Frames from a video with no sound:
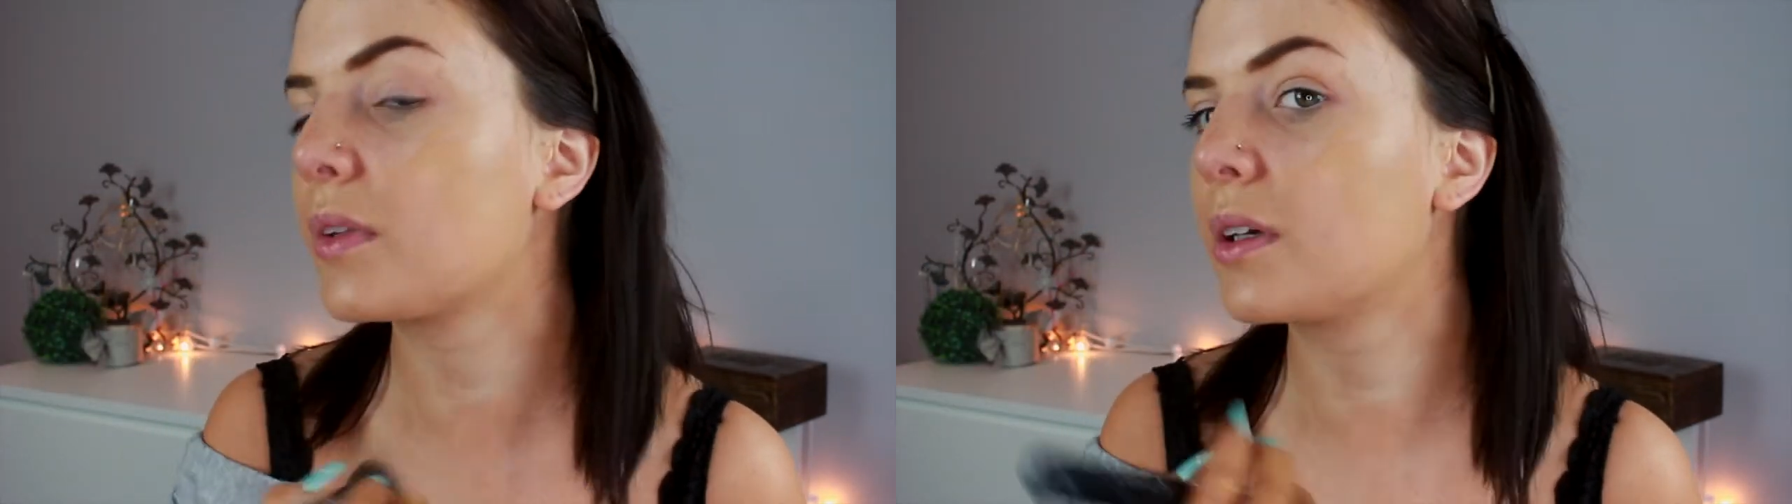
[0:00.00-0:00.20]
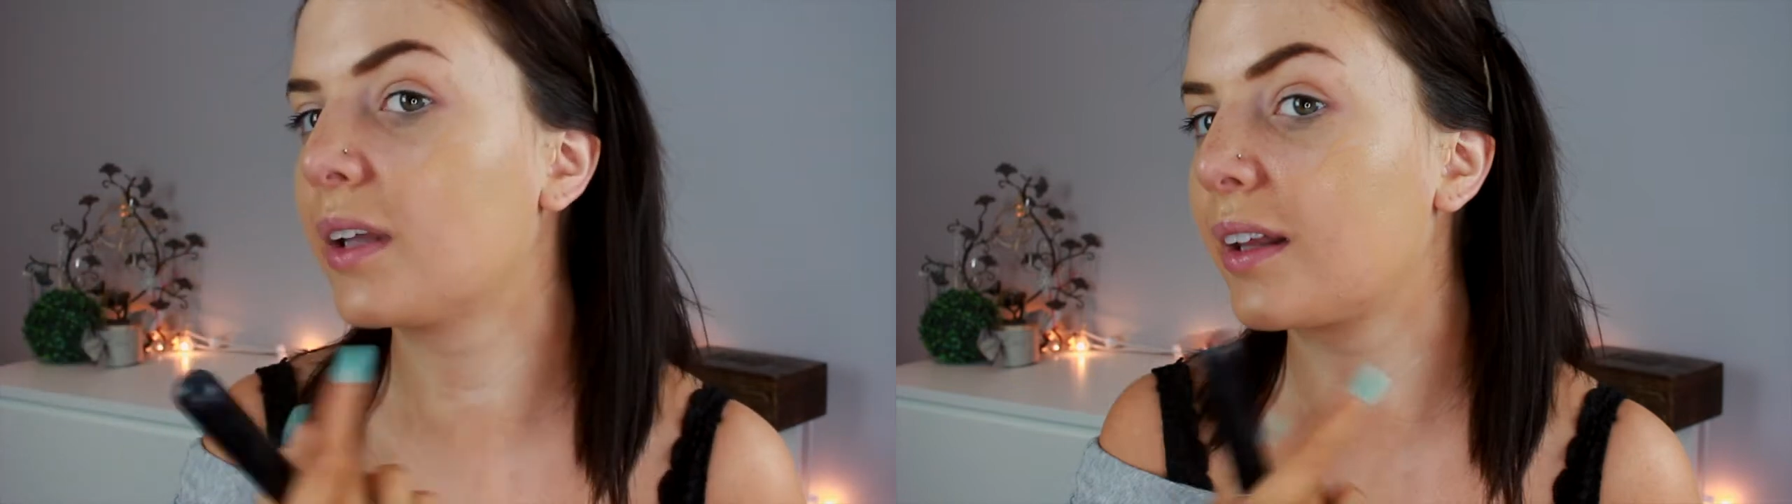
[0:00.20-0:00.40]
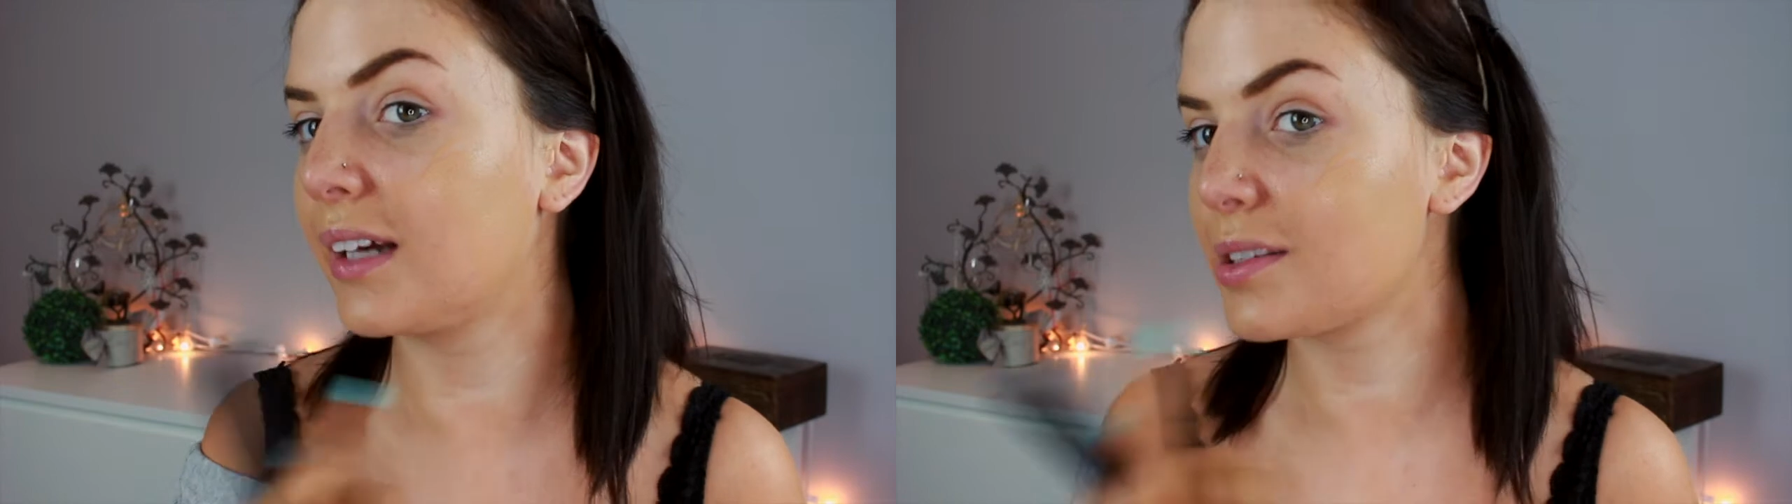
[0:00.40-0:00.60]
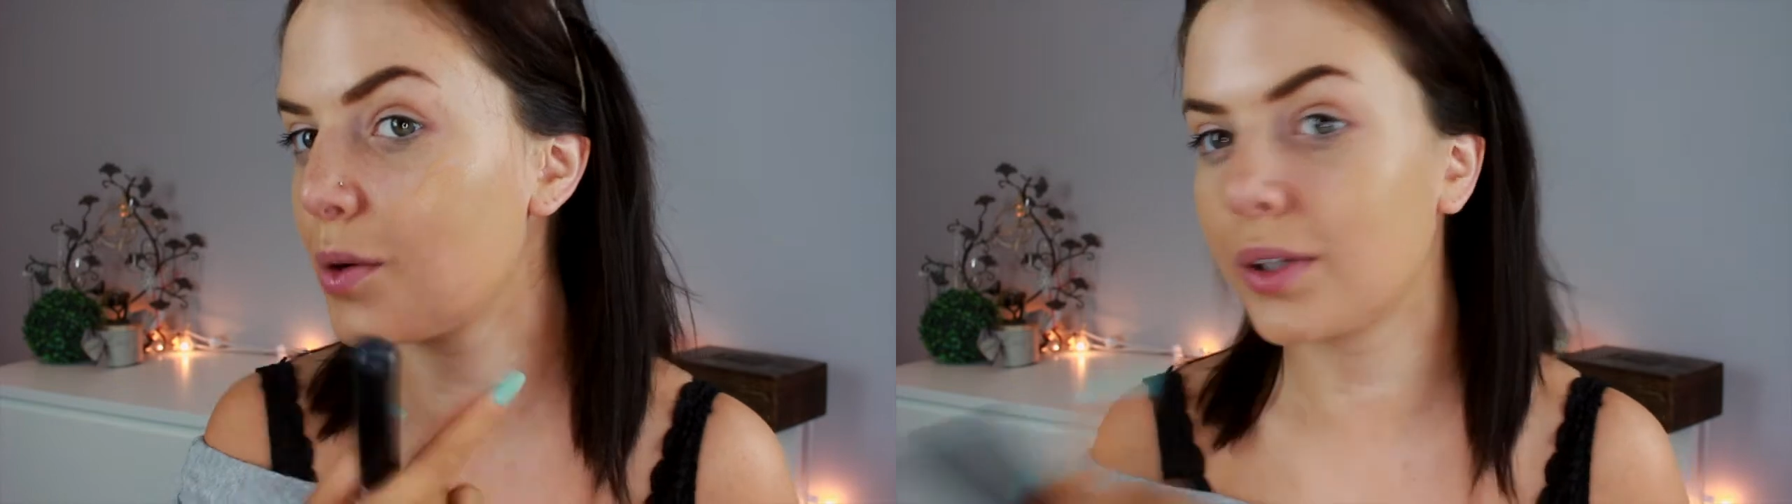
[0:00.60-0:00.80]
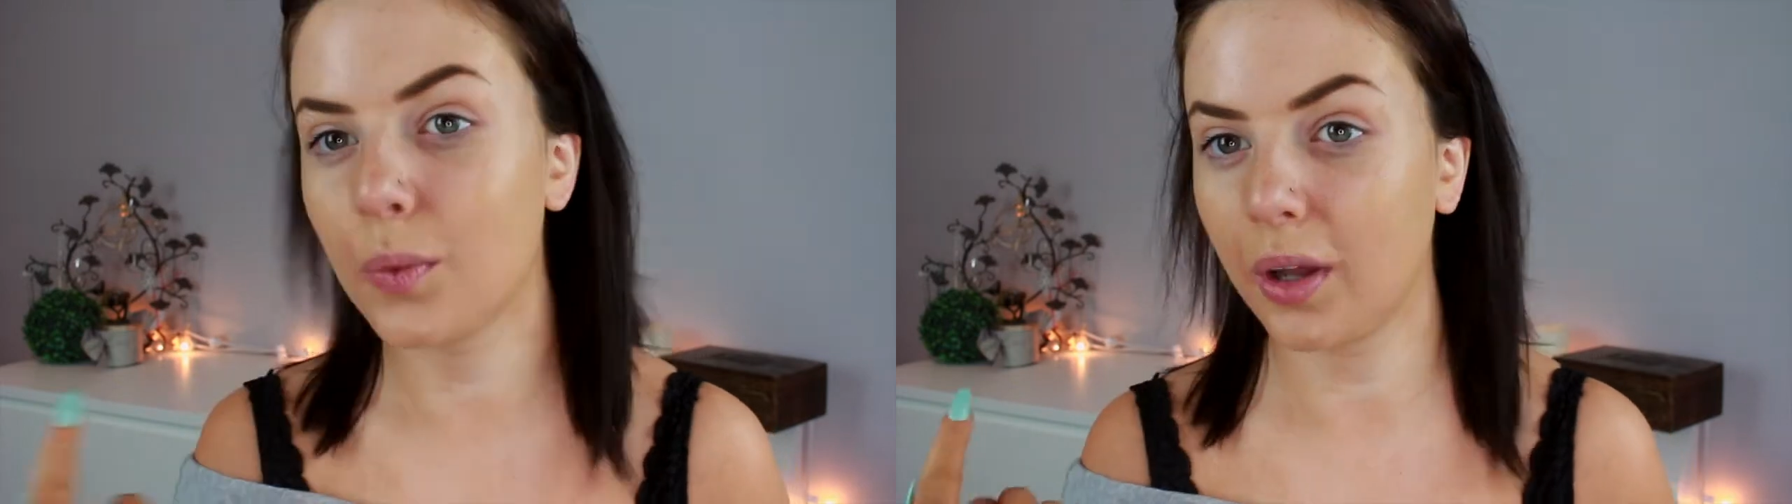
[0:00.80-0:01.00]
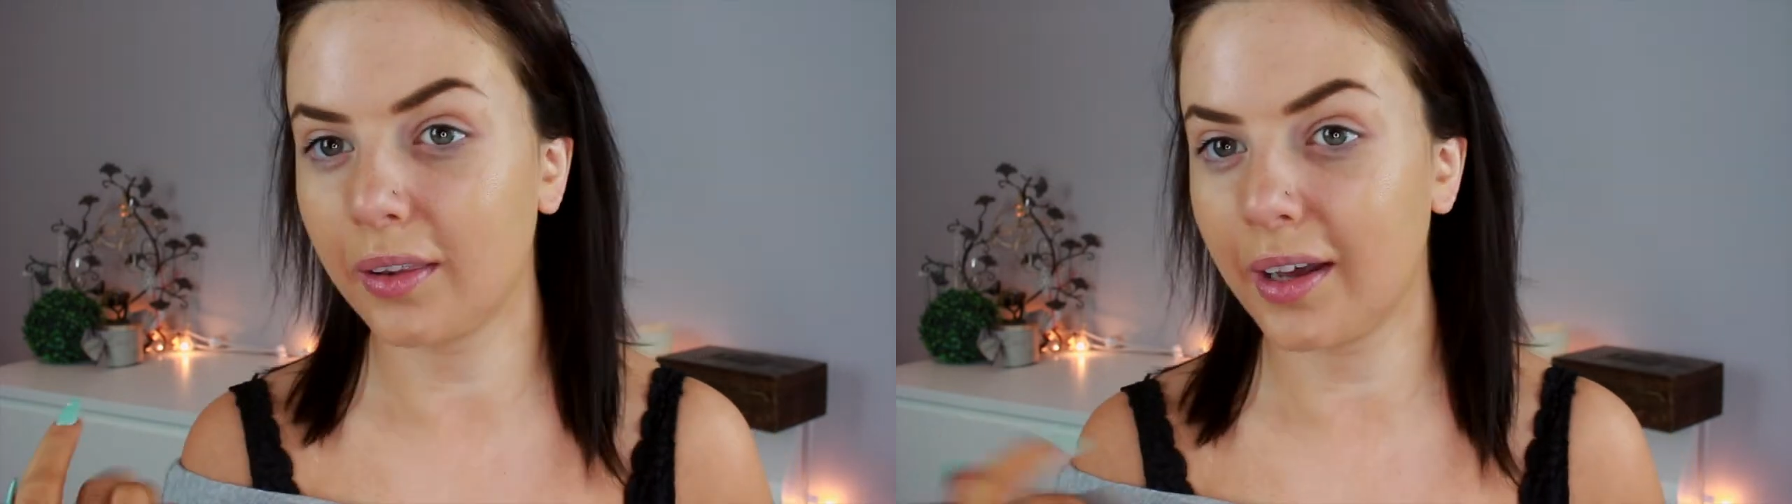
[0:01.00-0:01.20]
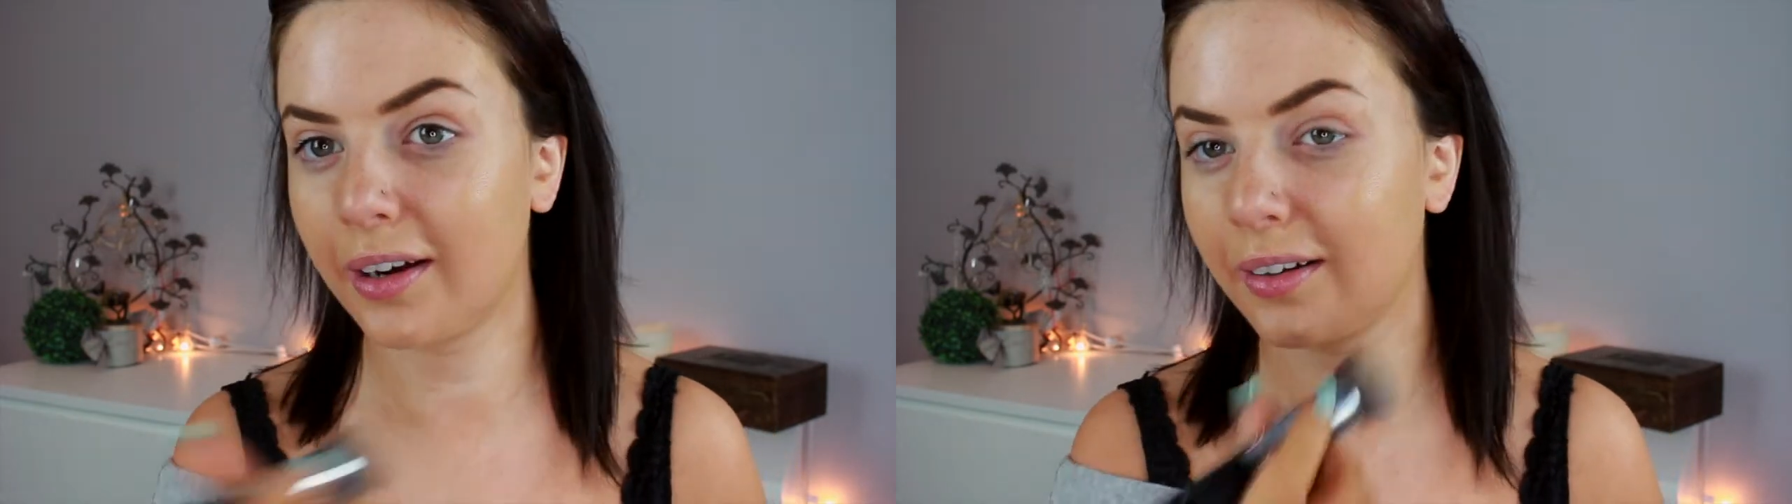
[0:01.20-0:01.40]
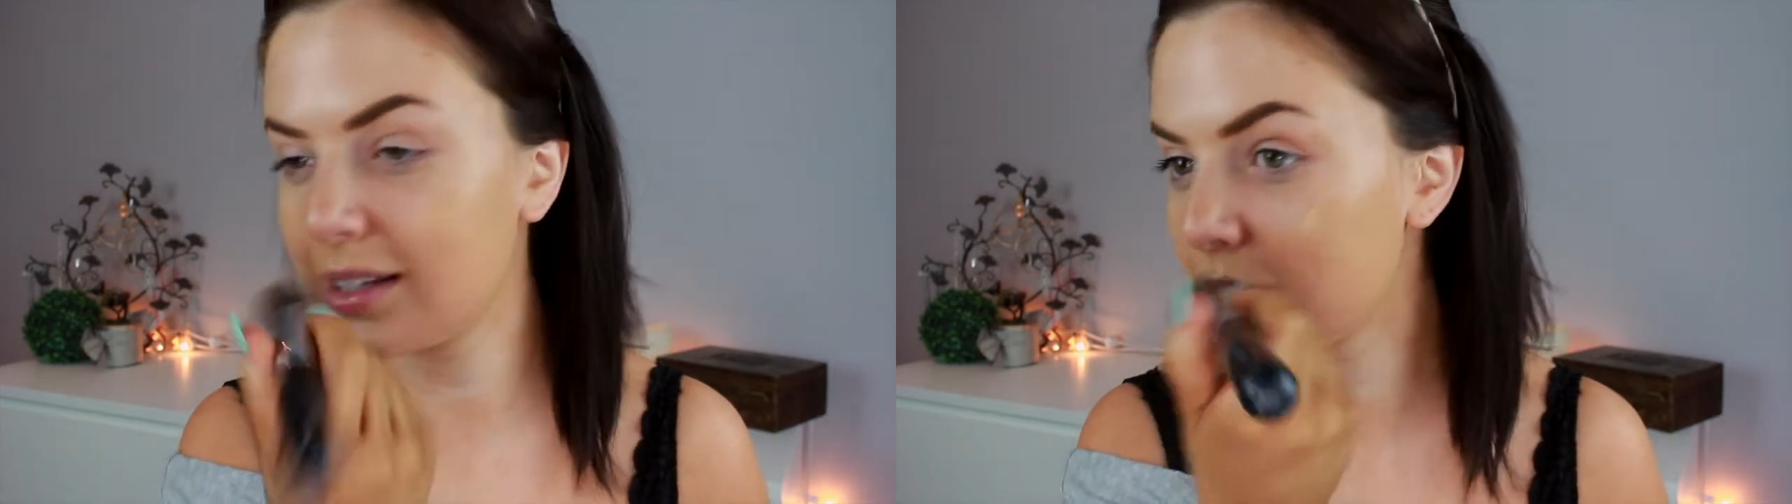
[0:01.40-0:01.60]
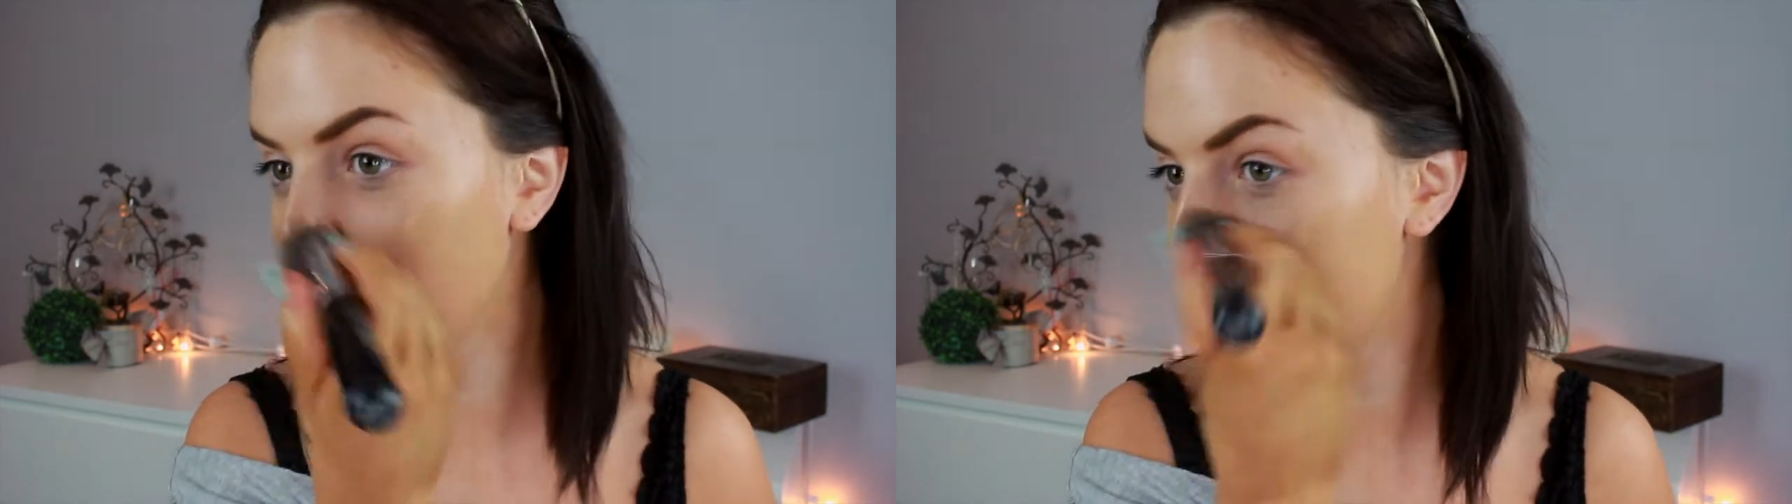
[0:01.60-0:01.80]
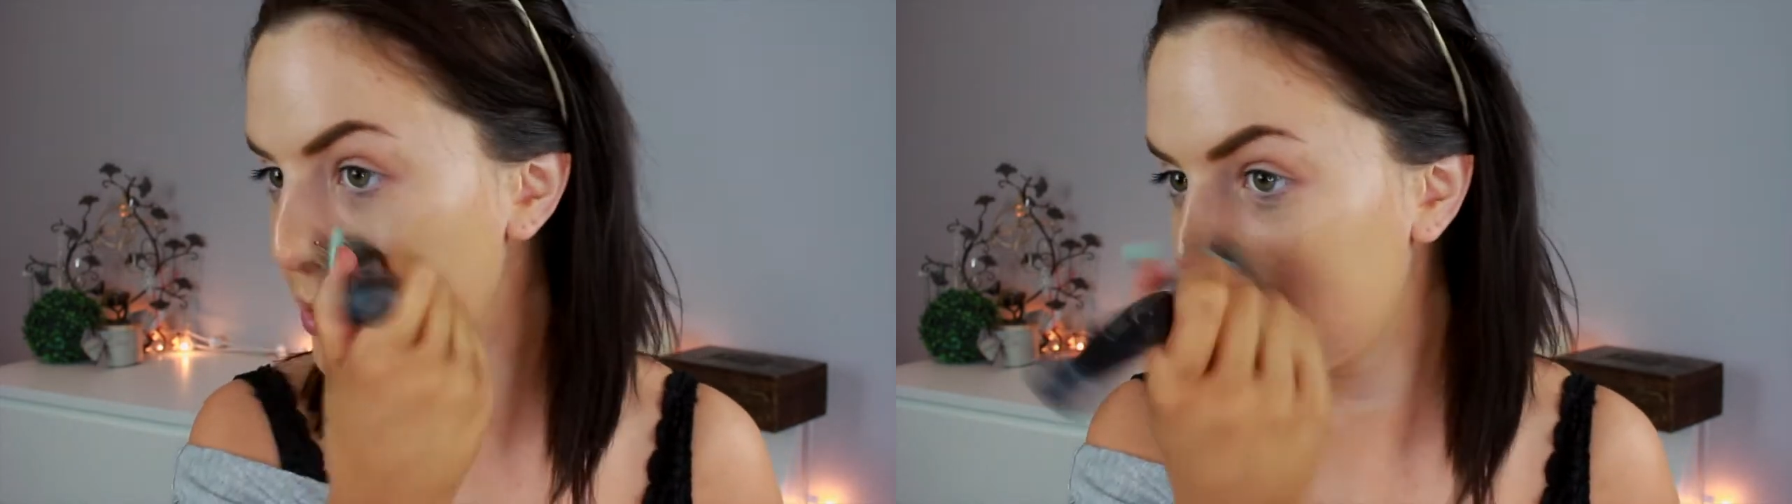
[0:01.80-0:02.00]
And like, that's only 1 layer. That's
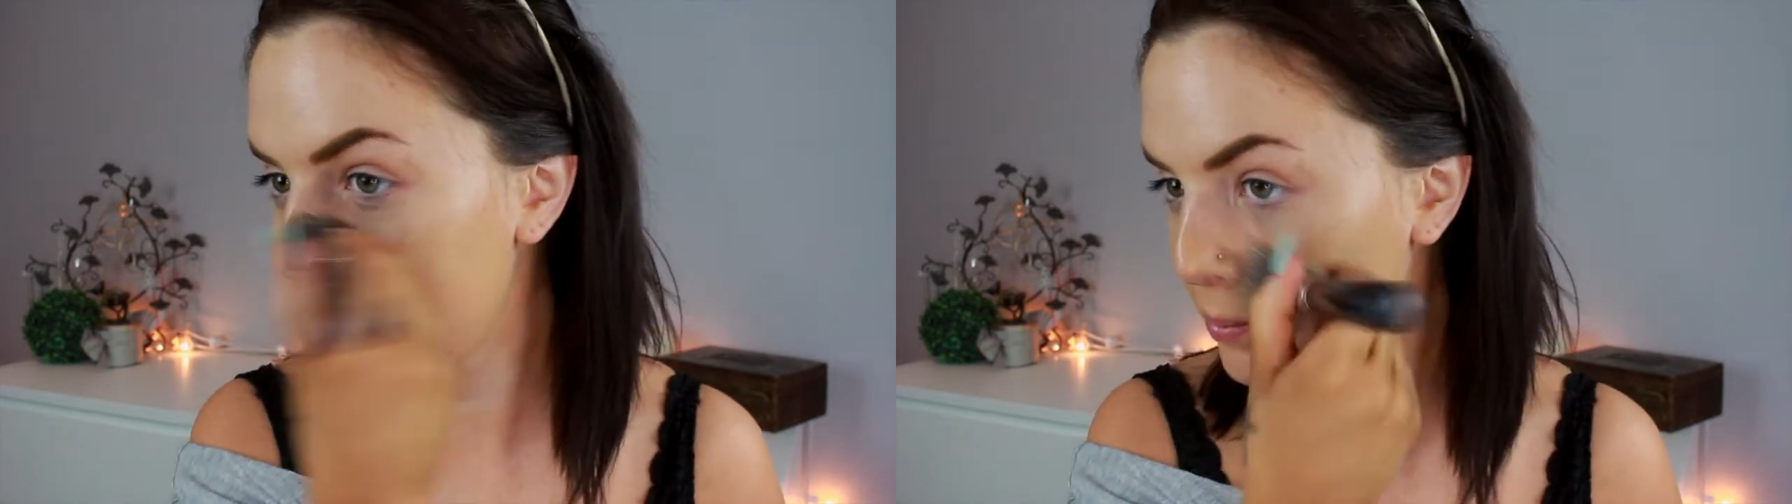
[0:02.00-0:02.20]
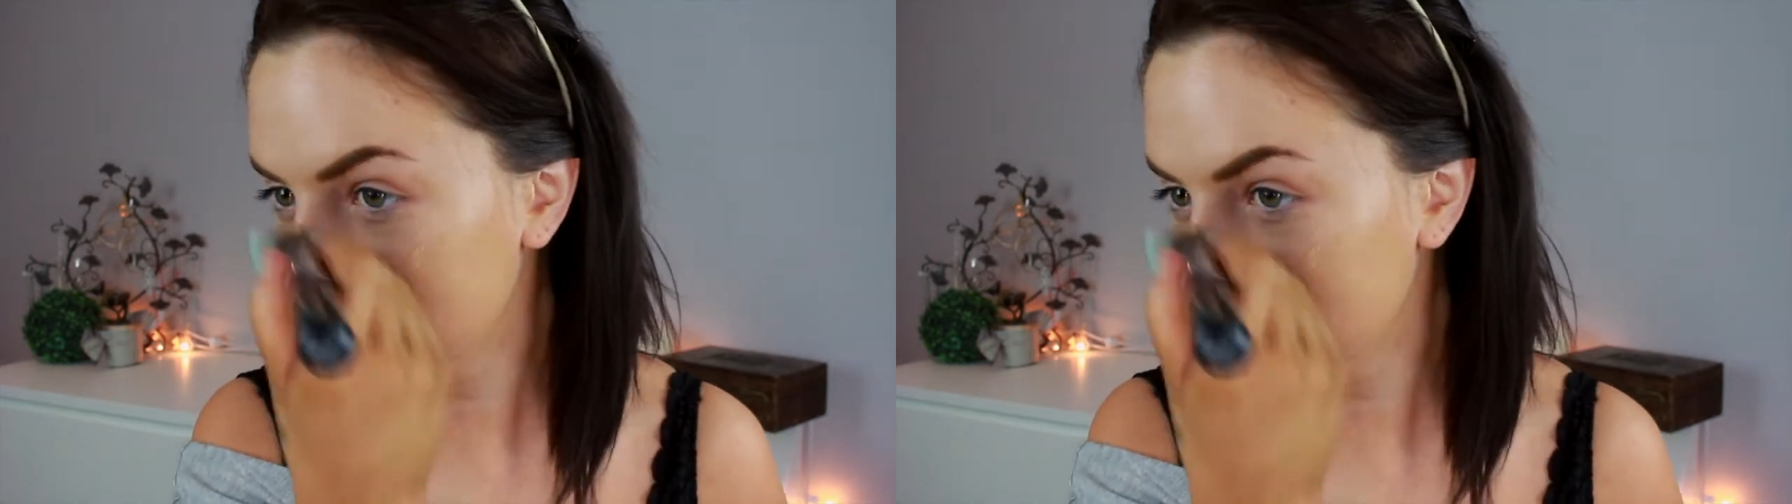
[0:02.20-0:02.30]
crazy.